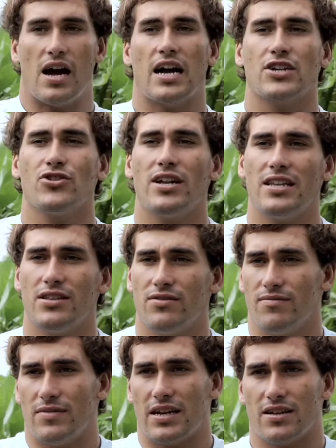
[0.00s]
Actually,
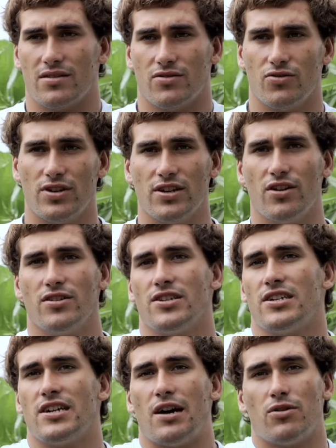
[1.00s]
like, during all
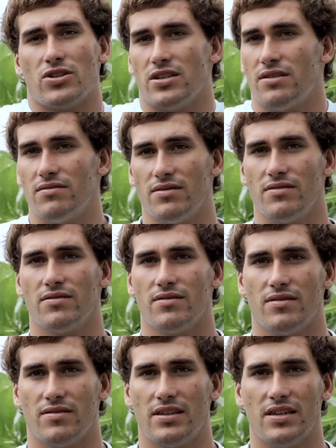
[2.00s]
year, I wasn't
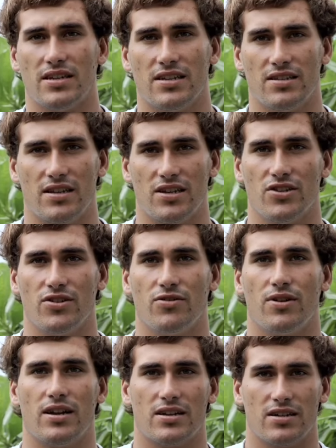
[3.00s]
thinking in the injury
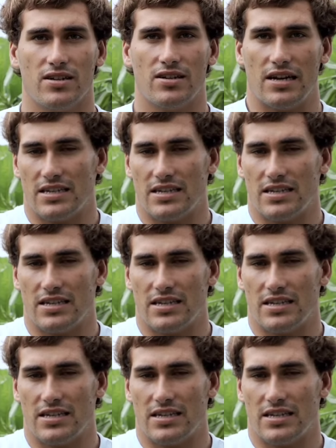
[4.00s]
wildcard.